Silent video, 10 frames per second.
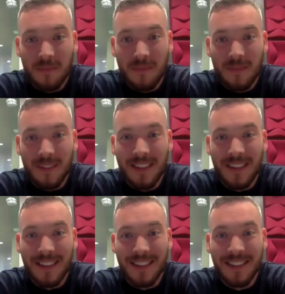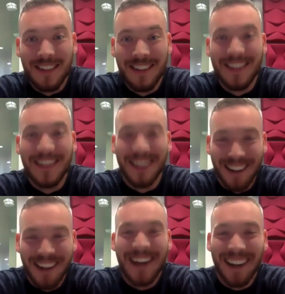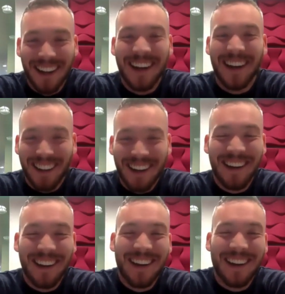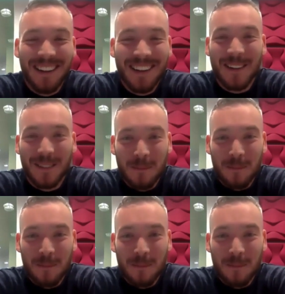(silent)